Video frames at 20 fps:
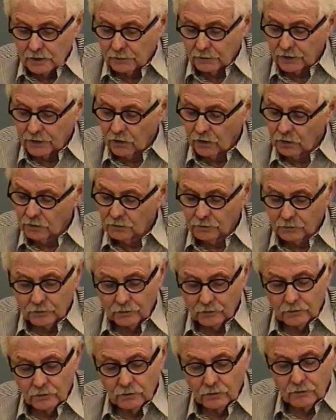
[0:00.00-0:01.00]
Coming
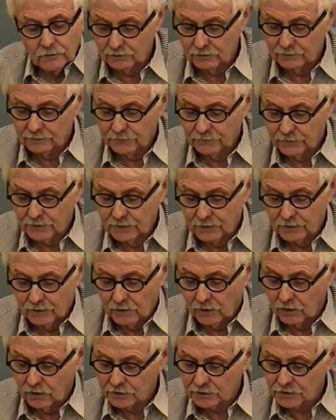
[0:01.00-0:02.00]
home
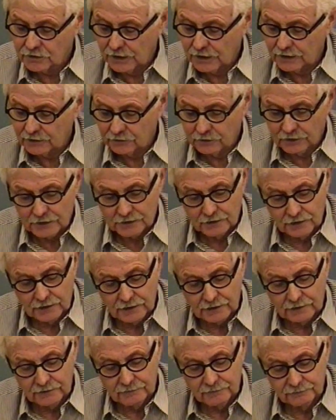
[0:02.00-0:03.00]
on Saturday
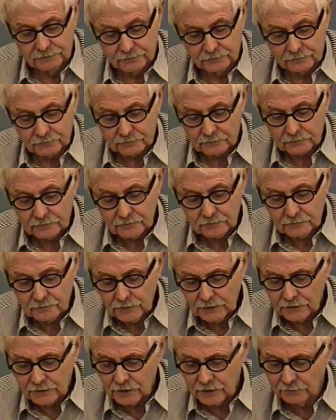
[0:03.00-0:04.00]
night,
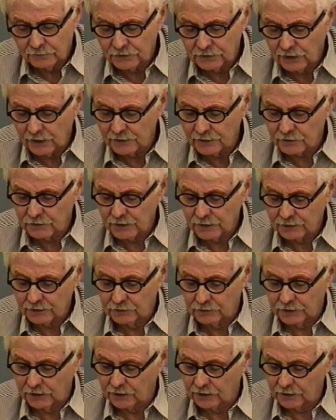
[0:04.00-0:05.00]
sometimes
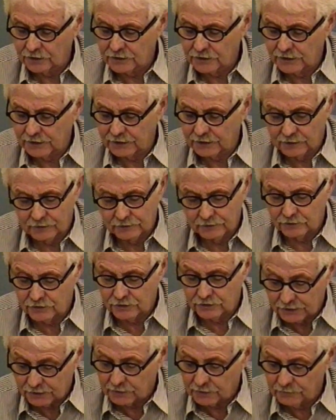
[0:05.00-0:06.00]
we got to
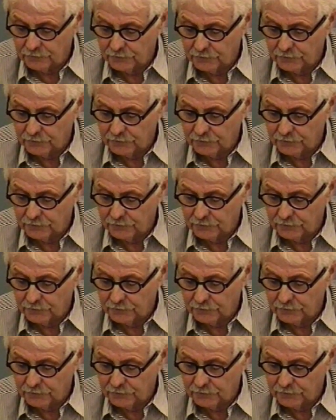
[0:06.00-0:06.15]
sit